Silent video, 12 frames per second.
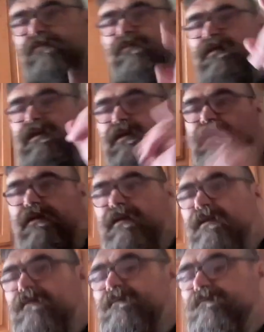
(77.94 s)
the
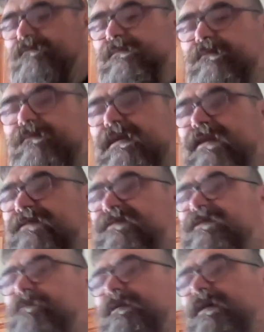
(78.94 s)

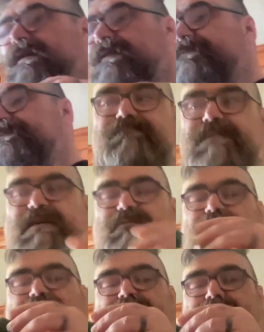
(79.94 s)
Instapot. Not really